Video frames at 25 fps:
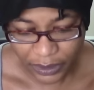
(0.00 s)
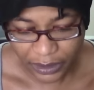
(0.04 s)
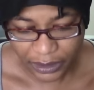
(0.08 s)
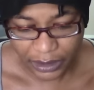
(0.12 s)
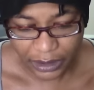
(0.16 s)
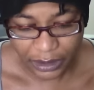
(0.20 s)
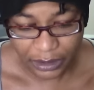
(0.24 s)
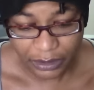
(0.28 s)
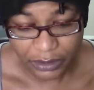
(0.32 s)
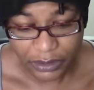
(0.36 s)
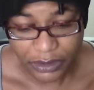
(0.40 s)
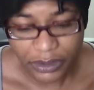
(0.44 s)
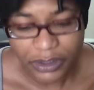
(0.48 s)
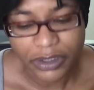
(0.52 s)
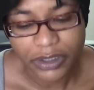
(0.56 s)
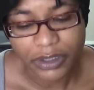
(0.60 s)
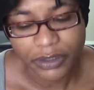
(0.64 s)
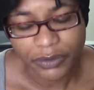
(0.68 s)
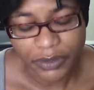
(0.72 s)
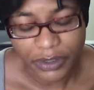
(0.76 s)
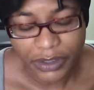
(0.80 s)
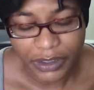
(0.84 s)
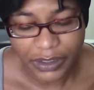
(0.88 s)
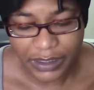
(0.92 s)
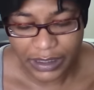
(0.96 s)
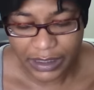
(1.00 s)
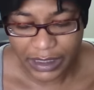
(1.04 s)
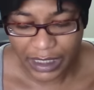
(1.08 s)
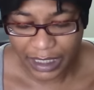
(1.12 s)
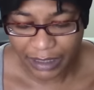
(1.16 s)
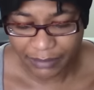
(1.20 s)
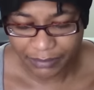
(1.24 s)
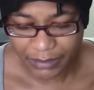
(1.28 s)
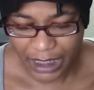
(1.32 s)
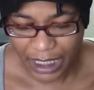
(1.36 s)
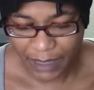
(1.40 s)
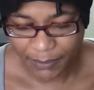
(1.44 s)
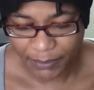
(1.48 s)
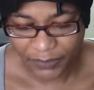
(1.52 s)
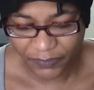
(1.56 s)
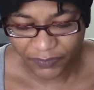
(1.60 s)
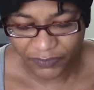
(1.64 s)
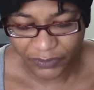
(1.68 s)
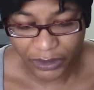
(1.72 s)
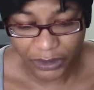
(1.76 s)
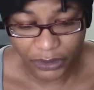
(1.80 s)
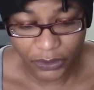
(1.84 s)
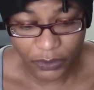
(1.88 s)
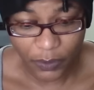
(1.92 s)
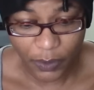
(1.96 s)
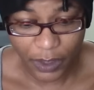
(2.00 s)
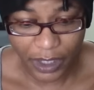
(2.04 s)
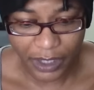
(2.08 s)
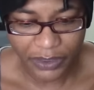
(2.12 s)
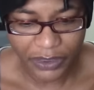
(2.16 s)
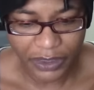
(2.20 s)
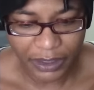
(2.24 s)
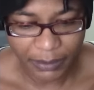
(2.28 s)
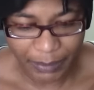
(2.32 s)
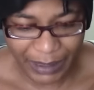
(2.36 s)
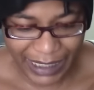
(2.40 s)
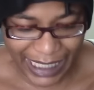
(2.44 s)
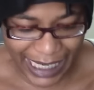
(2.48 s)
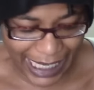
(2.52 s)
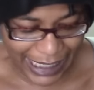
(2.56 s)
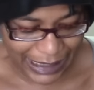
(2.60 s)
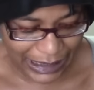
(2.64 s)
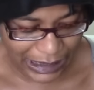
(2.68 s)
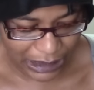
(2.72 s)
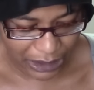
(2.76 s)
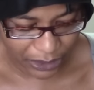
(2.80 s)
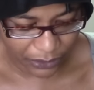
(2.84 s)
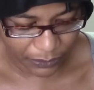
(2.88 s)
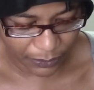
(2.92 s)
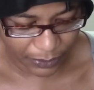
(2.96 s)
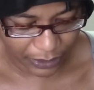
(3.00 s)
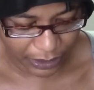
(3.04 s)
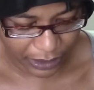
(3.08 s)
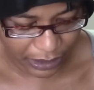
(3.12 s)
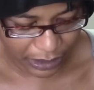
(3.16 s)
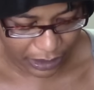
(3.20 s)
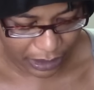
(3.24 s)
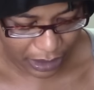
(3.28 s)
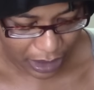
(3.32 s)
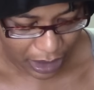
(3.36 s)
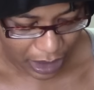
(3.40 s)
can still do the same type of look with the plastic ones.